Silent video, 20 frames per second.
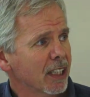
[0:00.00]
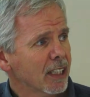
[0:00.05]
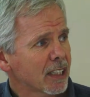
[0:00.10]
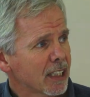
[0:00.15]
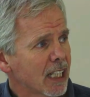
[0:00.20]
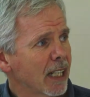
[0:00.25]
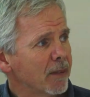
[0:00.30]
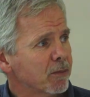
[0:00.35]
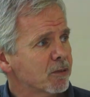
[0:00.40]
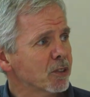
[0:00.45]

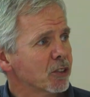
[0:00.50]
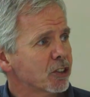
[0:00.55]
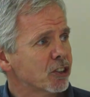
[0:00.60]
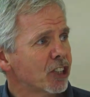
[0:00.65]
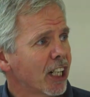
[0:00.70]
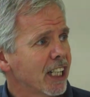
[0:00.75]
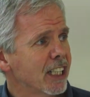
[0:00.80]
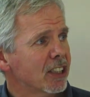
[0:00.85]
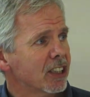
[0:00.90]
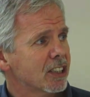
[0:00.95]
came from
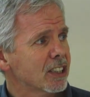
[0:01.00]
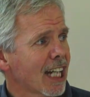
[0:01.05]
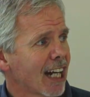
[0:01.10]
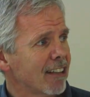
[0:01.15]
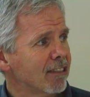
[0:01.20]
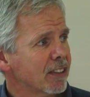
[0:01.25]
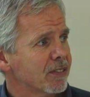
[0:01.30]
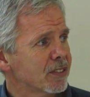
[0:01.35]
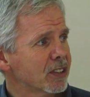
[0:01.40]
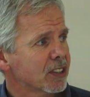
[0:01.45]
trade
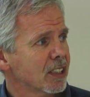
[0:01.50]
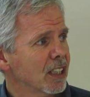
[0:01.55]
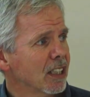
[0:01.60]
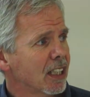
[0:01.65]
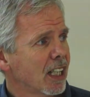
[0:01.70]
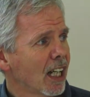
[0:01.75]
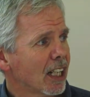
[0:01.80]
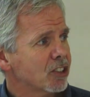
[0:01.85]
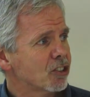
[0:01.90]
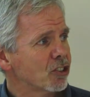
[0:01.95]
tariffs
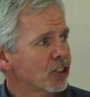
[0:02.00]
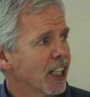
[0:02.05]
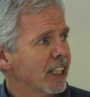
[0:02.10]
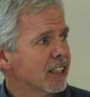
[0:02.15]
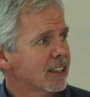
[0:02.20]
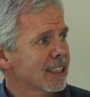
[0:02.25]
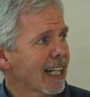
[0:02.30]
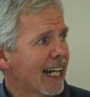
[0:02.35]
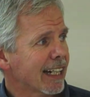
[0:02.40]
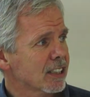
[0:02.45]
and
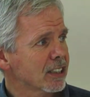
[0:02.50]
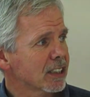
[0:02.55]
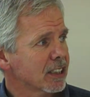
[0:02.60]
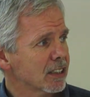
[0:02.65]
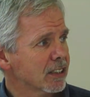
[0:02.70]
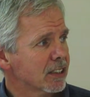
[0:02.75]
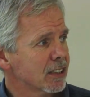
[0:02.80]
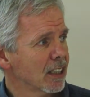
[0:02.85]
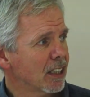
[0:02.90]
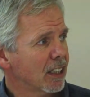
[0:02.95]
trade
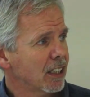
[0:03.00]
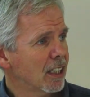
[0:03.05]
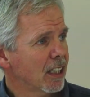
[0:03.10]
taxes.